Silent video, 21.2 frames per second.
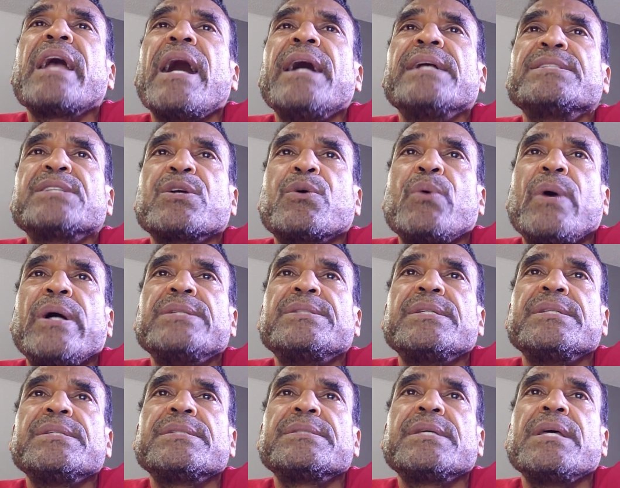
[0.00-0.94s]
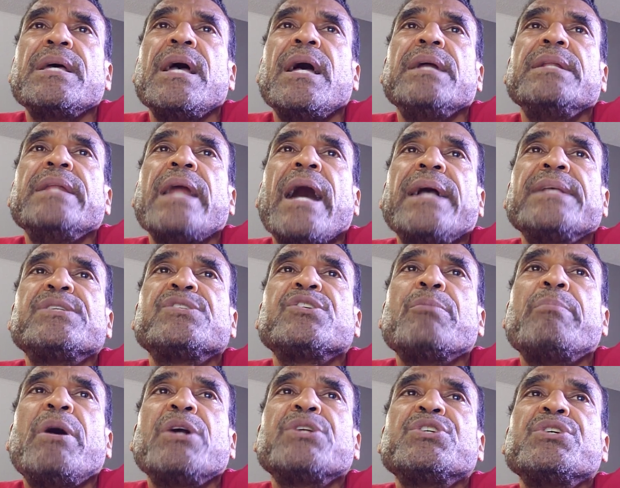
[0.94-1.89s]
consequences, not
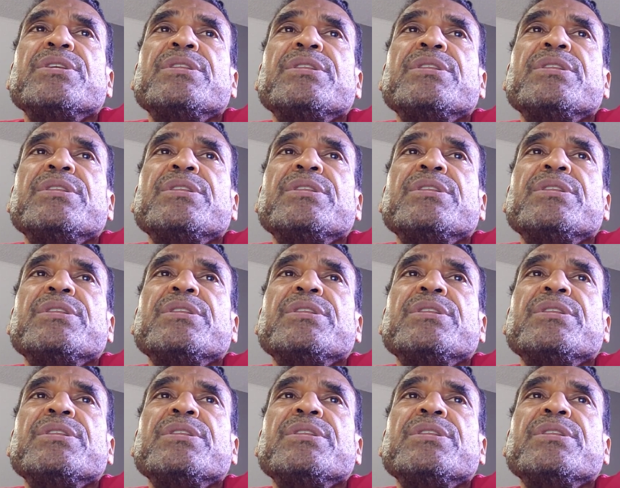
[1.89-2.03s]
so much